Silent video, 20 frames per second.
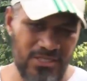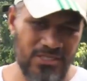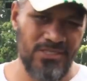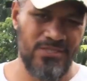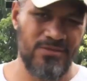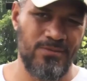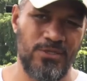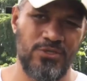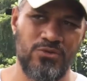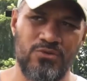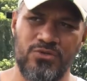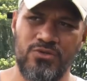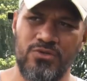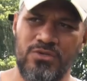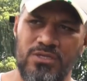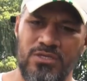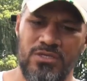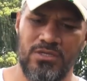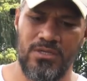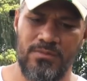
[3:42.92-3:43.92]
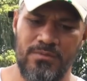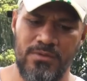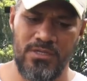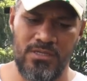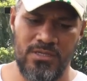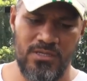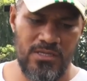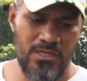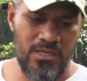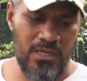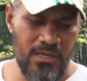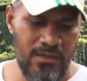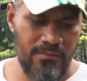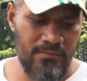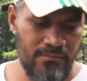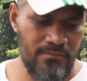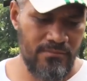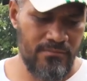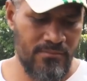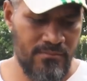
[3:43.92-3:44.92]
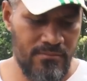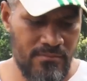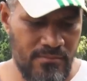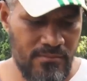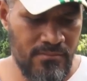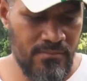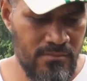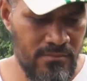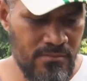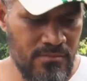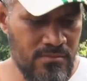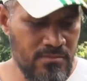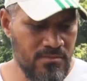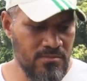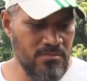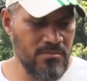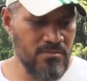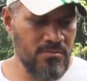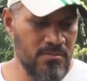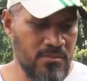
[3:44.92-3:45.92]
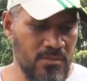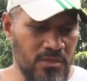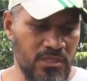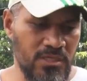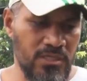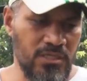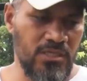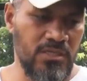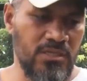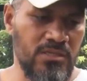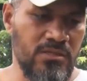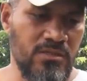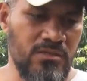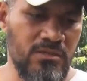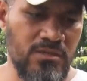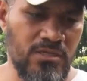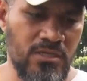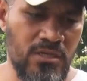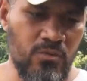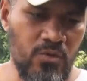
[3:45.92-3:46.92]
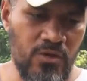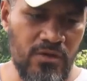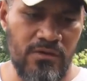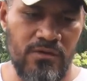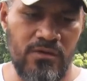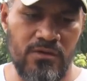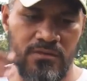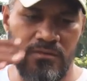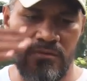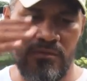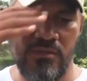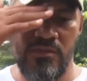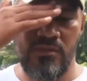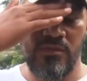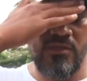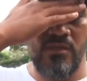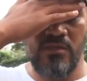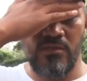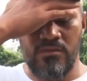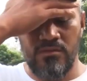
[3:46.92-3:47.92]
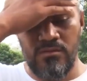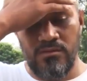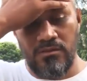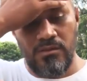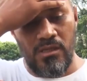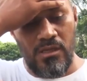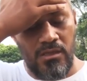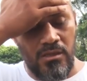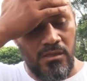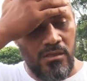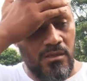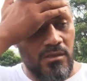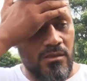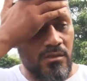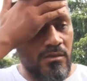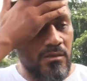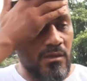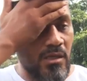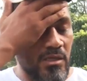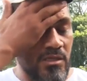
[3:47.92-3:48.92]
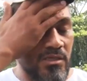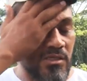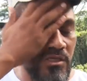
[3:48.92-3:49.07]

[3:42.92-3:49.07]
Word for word: just a special journey. I mean, um, again, you know, we, uh, that, that that